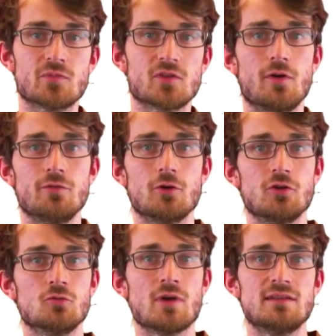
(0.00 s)
So what we
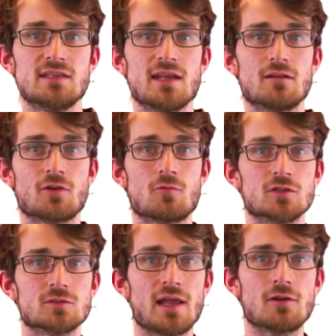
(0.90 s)
can do at the end of a
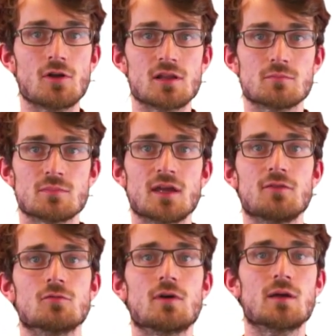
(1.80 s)
quantum algorithm,
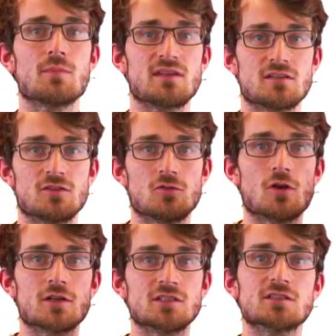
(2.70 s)
if you want to measure your
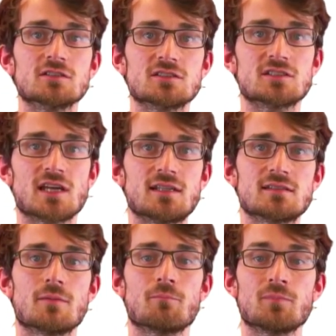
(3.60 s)
logical
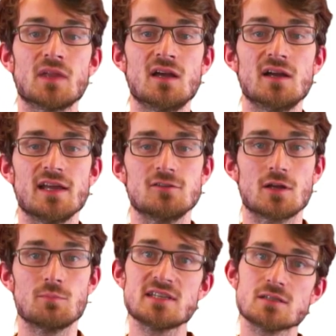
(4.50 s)
set, is you
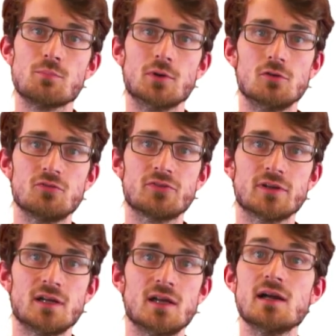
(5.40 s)
can measure both
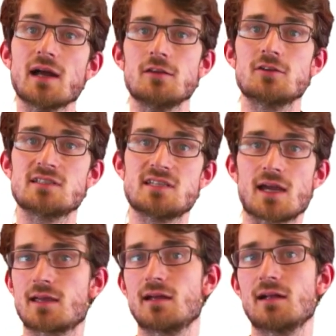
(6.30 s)
and you can
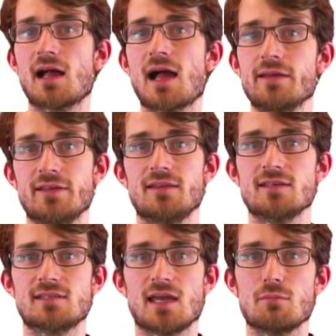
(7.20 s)
check, are they
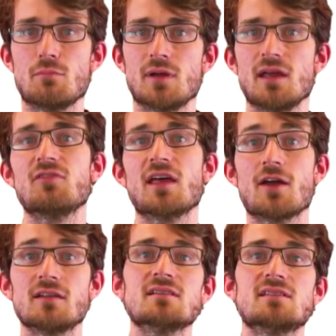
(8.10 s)
the same? If they're
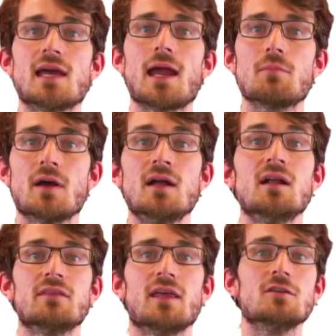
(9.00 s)
not the same,
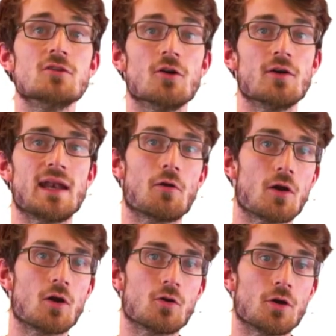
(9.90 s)
then you know an
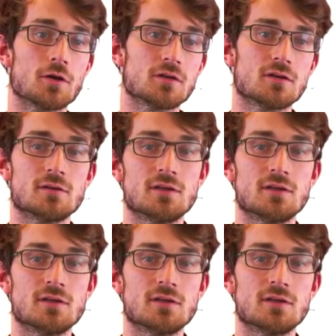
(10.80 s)
error occurred.